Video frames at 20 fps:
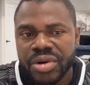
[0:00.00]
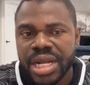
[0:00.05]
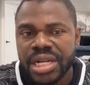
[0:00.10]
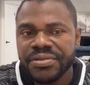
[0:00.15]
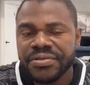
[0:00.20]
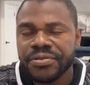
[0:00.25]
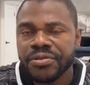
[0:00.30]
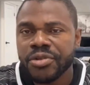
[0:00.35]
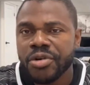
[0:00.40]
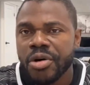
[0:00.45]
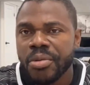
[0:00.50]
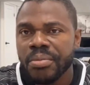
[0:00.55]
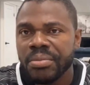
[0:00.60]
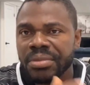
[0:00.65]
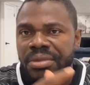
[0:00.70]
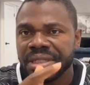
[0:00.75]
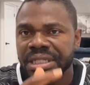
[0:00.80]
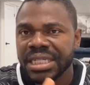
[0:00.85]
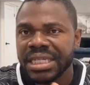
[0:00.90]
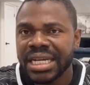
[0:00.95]
from the
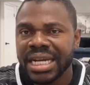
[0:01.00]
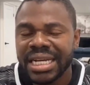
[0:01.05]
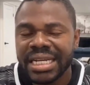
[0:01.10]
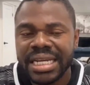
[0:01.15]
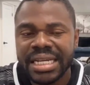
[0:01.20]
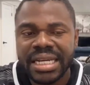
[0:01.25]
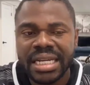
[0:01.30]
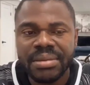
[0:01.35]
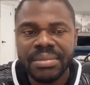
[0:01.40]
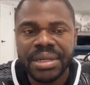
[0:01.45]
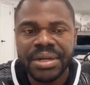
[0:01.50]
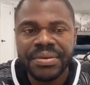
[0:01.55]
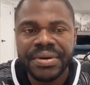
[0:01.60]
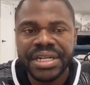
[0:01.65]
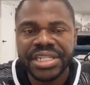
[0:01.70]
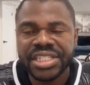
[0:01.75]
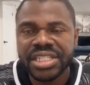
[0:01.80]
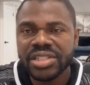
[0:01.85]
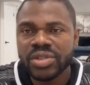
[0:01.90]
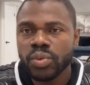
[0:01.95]
Canadian Immigration's
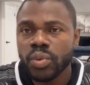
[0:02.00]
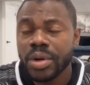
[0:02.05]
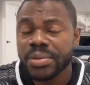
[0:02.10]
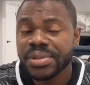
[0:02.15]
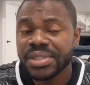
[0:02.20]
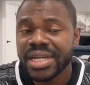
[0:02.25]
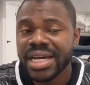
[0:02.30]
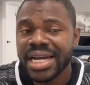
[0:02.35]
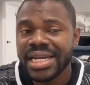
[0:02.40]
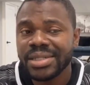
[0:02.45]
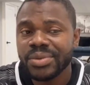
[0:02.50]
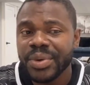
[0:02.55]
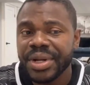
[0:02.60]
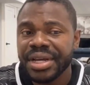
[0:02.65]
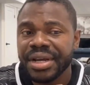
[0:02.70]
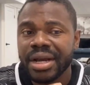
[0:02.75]
website when it comes